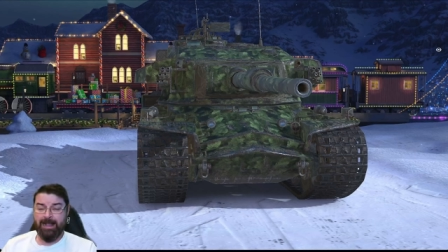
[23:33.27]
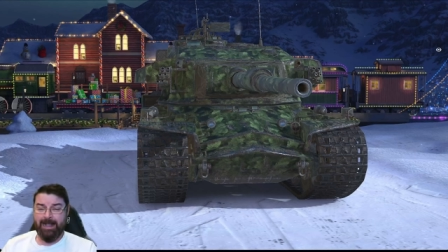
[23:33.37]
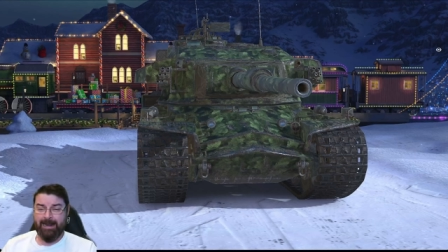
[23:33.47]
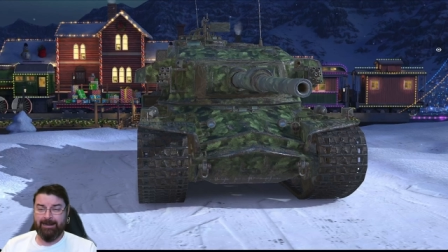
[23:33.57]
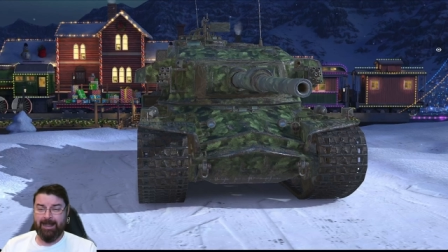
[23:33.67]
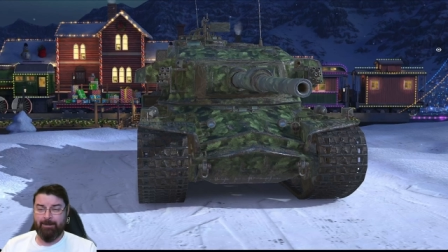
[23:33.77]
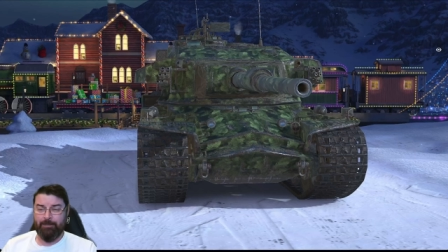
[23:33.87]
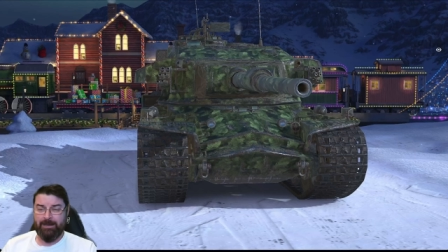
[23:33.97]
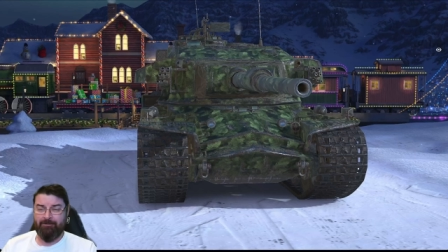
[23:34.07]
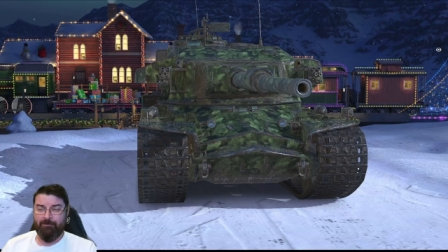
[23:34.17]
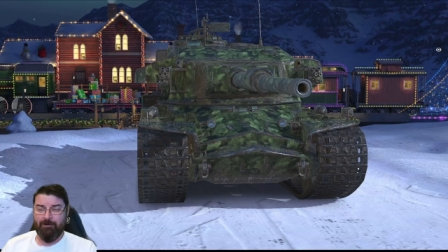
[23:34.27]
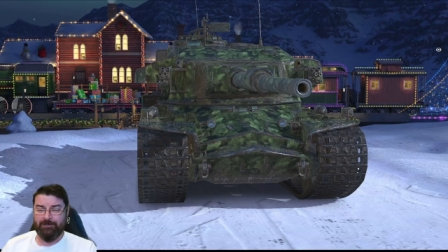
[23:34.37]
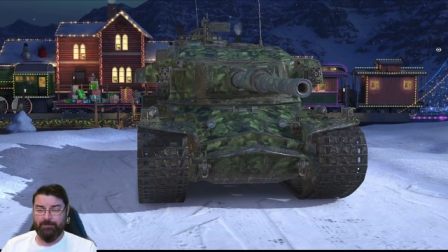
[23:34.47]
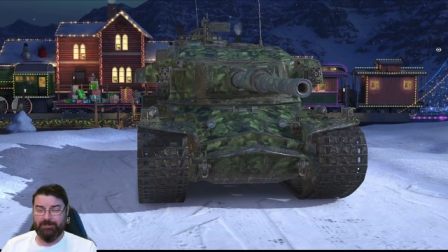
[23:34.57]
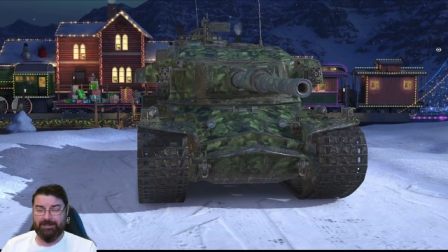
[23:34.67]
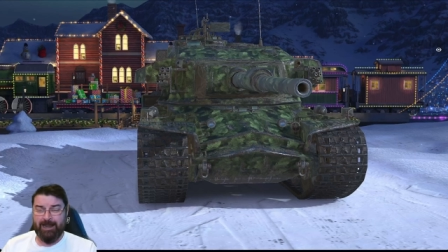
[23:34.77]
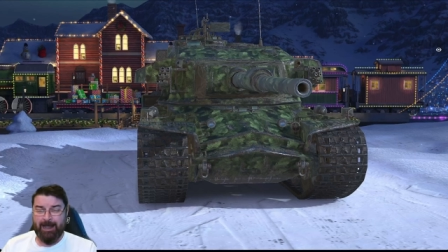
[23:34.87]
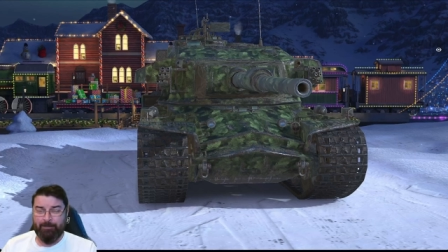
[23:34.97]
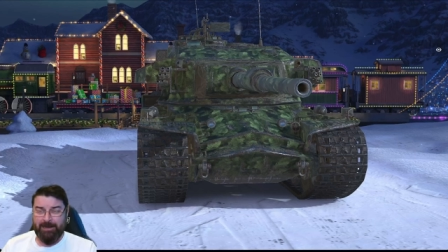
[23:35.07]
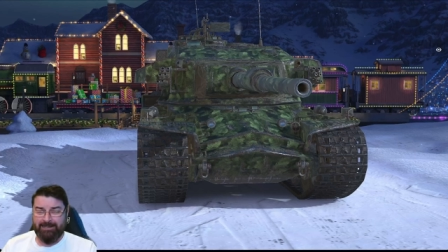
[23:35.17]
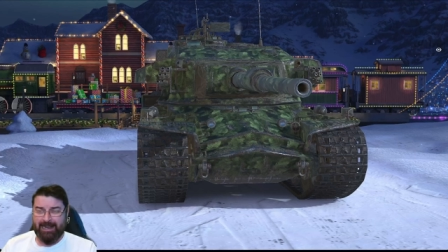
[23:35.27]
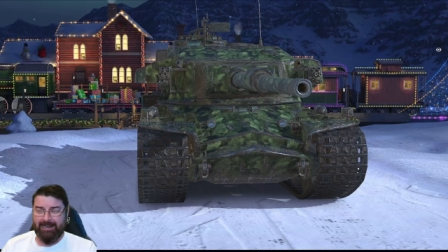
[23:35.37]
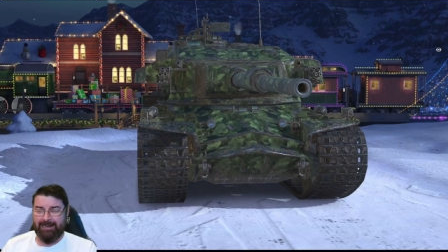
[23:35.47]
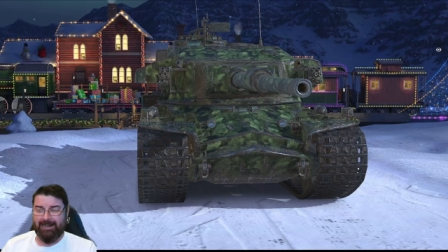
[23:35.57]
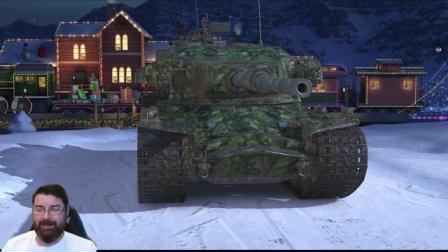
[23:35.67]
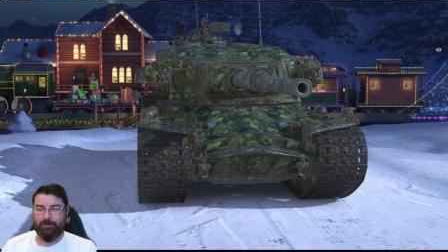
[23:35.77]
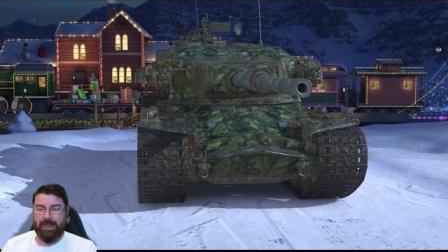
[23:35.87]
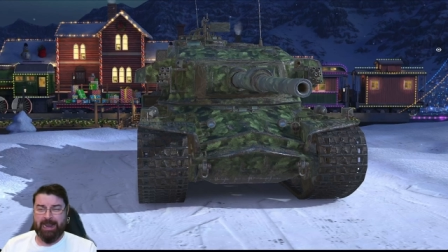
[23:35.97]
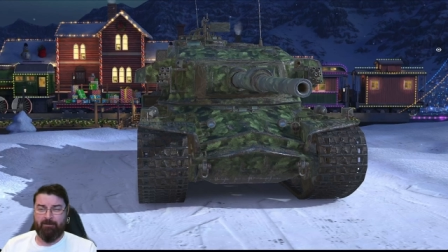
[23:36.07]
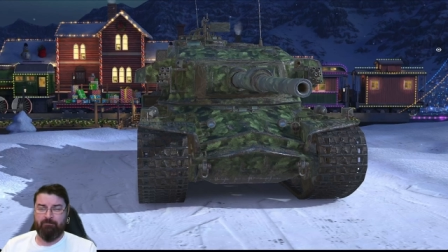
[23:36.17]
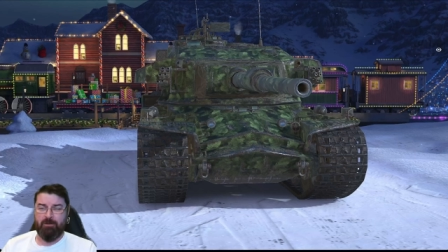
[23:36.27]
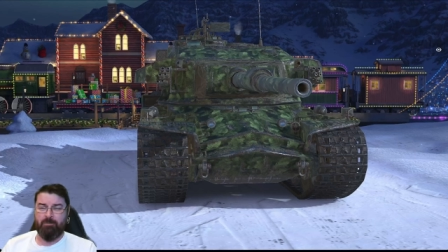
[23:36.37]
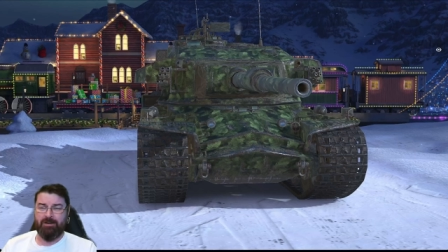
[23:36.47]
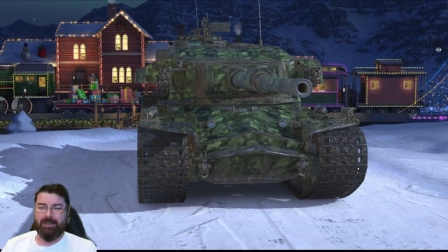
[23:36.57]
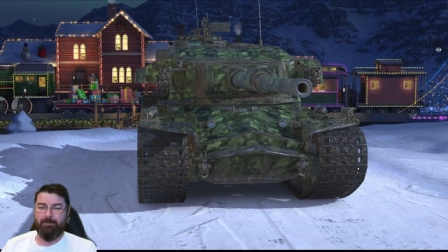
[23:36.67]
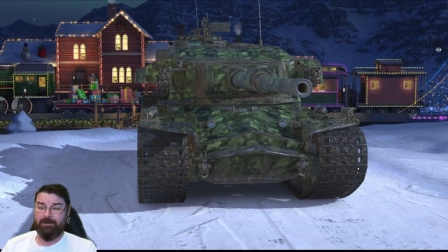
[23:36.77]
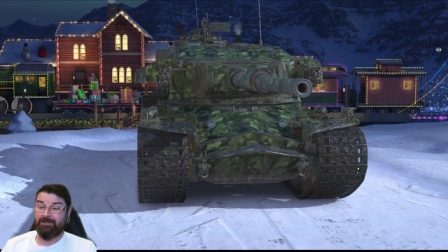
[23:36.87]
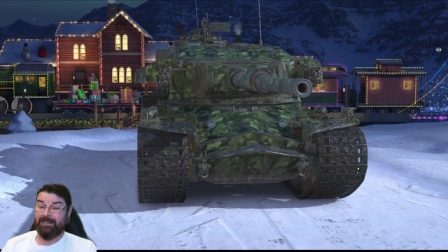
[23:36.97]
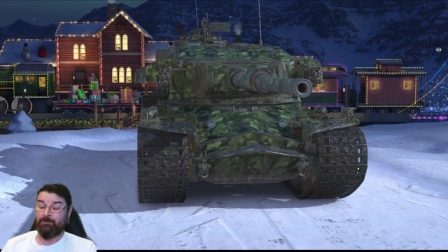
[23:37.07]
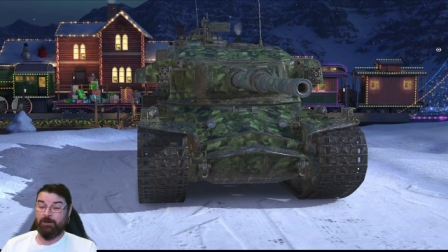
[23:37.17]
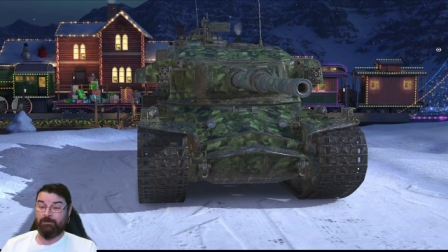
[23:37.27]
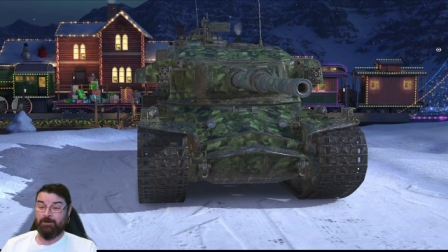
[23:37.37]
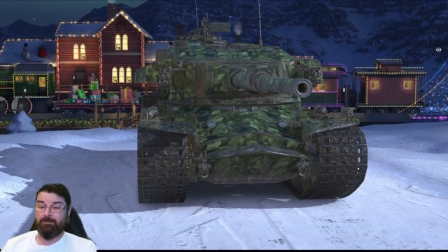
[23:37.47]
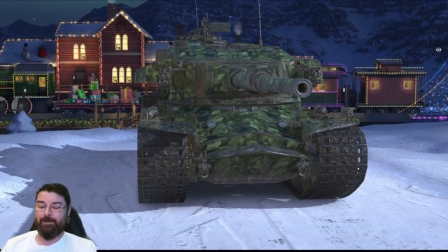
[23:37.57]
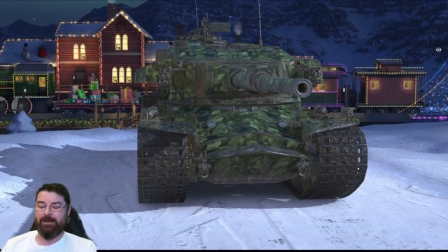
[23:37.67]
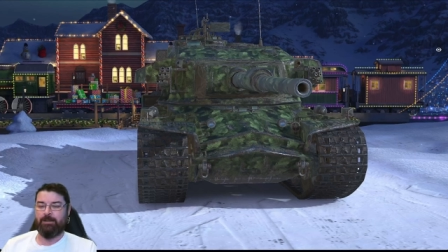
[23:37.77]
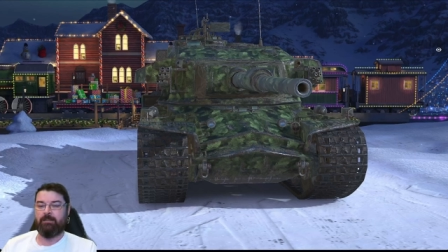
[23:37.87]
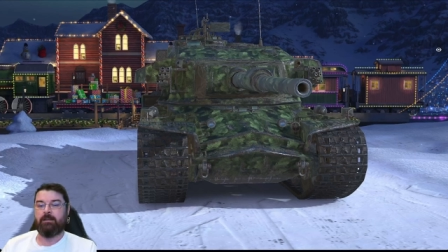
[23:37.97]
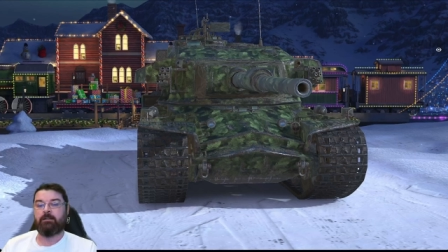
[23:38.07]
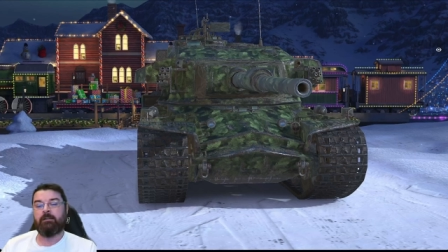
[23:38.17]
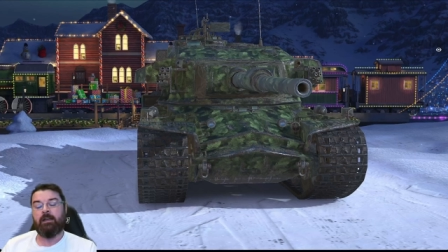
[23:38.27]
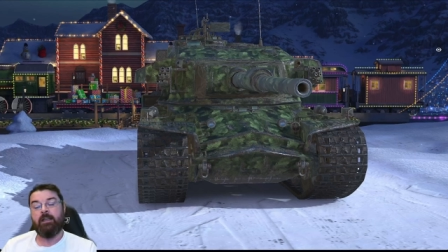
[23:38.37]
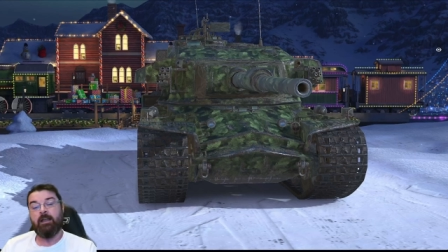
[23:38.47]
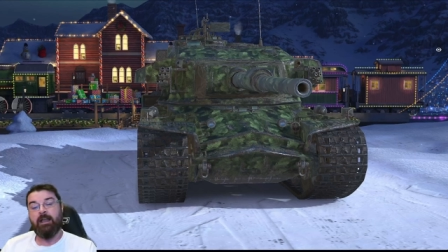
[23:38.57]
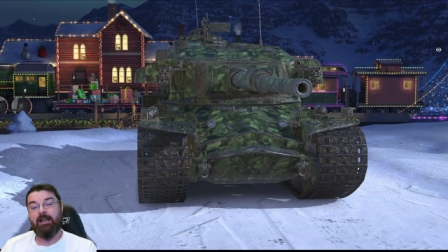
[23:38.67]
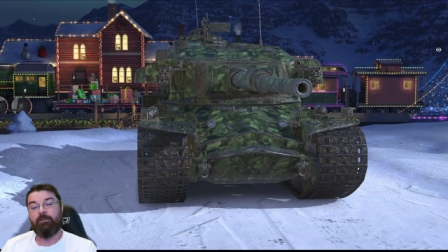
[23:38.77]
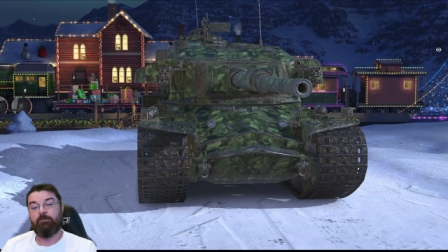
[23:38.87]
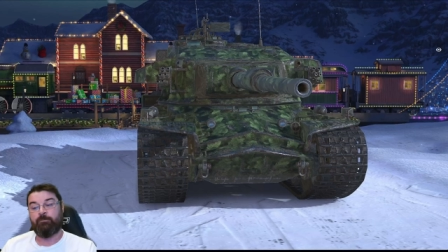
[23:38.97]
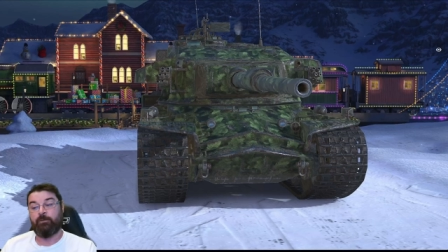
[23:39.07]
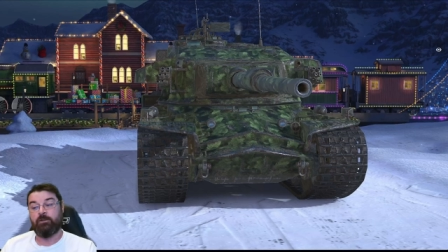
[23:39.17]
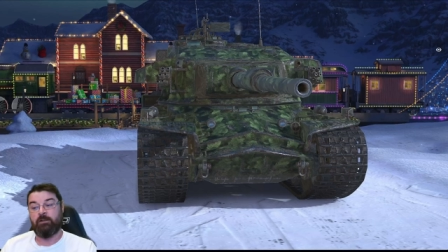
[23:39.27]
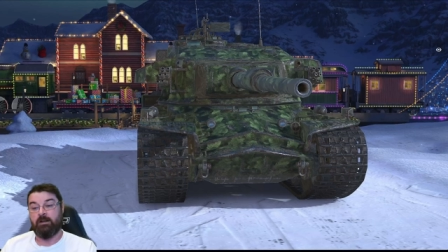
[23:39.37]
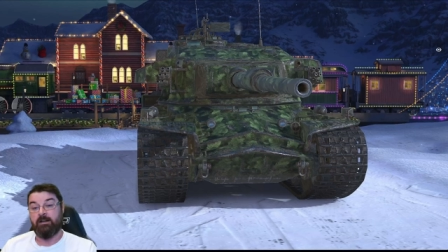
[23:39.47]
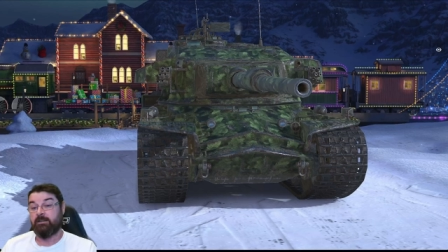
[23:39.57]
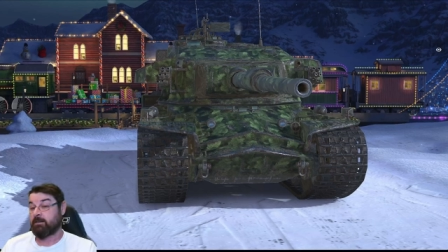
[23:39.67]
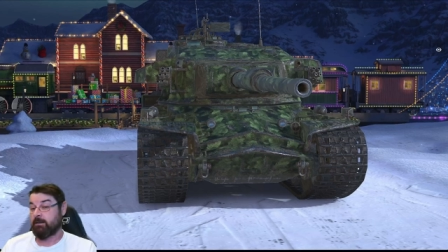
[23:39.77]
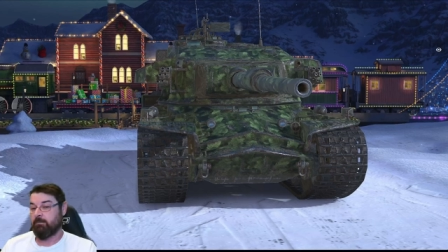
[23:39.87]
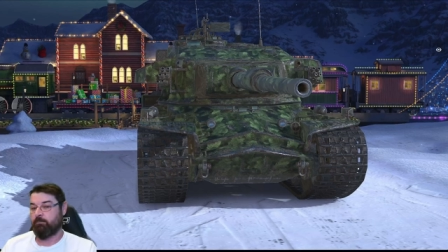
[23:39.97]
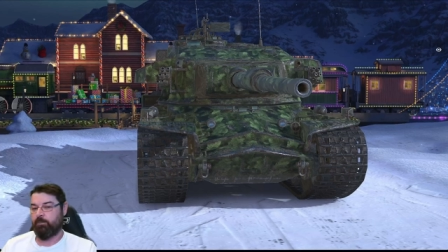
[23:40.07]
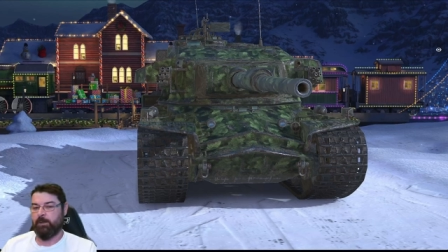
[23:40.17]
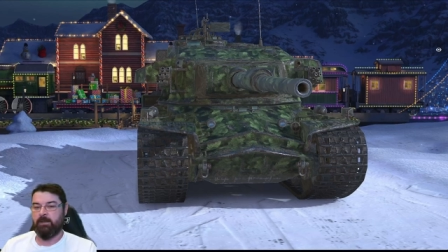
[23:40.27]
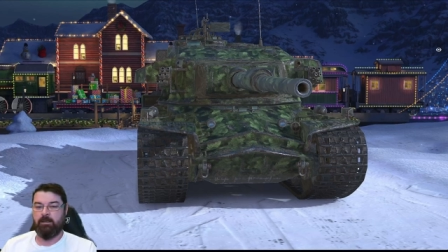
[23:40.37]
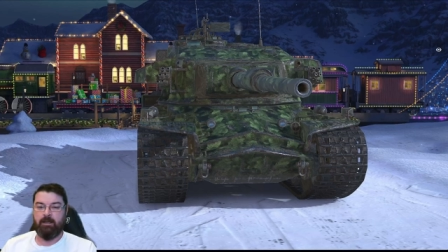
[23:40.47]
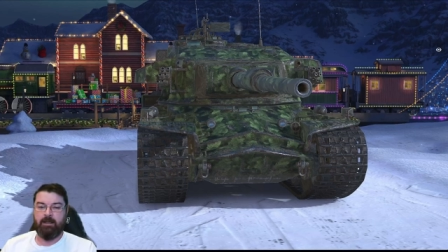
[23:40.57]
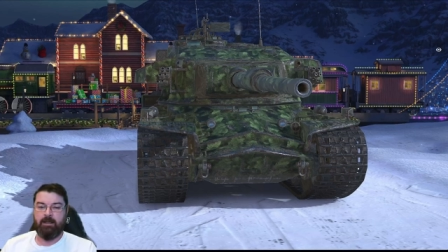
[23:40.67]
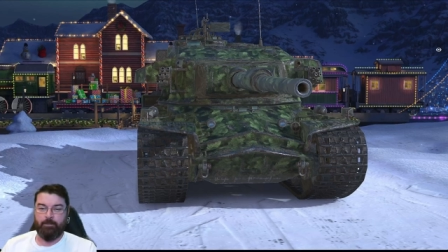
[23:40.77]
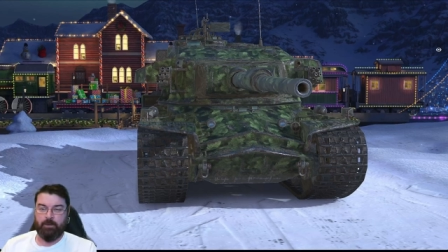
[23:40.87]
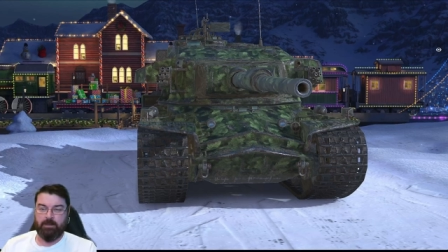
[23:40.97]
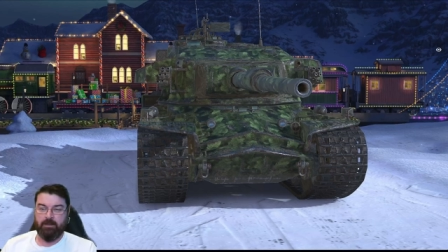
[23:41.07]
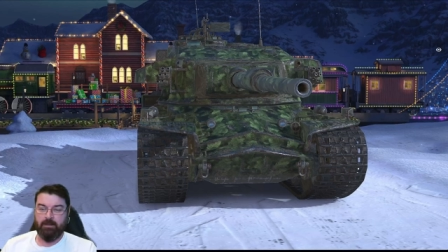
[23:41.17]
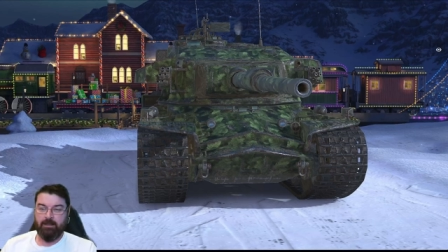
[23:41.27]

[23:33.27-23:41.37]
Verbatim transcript: And happy Christmas and happy tanking to everybody because that's what it's all about at the end of the day. Having fun, guys, being happy.